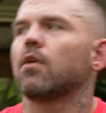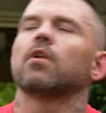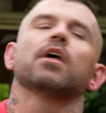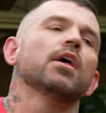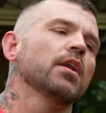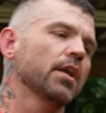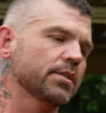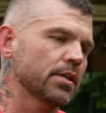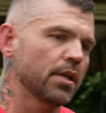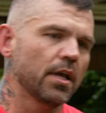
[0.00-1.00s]
I don't,
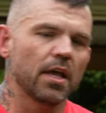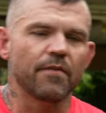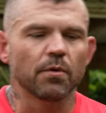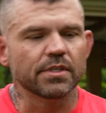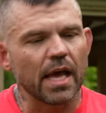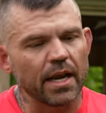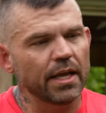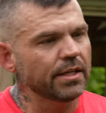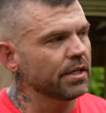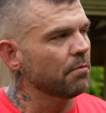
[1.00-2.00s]
listen, if it was that
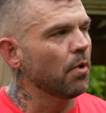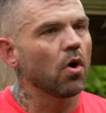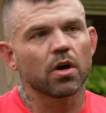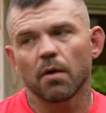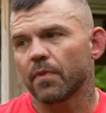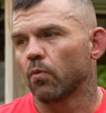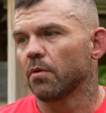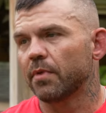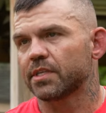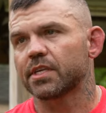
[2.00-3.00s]
easy to bulk up, there
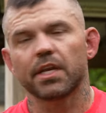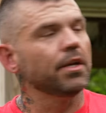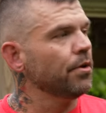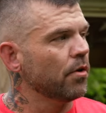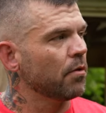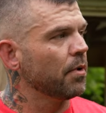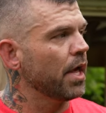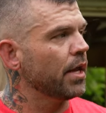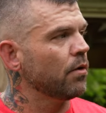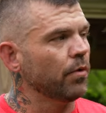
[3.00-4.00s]
wouldn't be a skinny dude on the
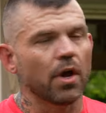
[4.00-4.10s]
planet.